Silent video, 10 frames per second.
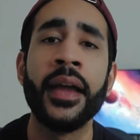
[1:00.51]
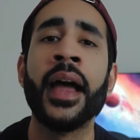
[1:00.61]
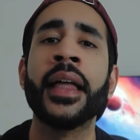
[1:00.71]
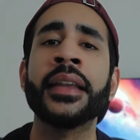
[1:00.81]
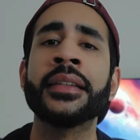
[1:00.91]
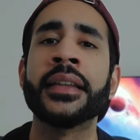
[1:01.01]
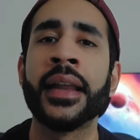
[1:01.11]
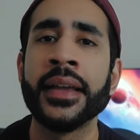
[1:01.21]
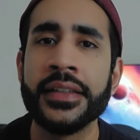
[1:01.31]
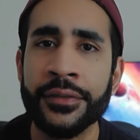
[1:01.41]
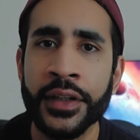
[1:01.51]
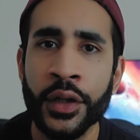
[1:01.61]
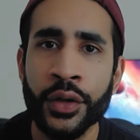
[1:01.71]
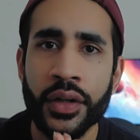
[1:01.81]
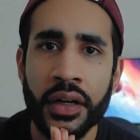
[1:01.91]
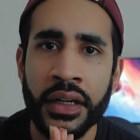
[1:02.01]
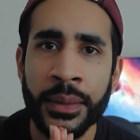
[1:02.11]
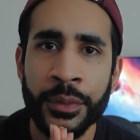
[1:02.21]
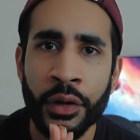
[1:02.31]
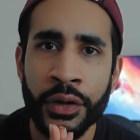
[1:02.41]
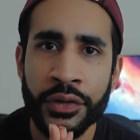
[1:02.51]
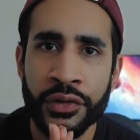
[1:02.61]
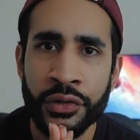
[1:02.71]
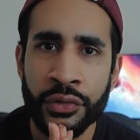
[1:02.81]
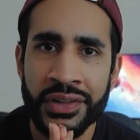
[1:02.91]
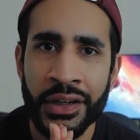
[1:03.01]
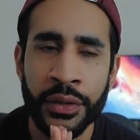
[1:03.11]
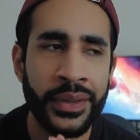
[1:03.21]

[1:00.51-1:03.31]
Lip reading: And in today's video, I'm going to tell you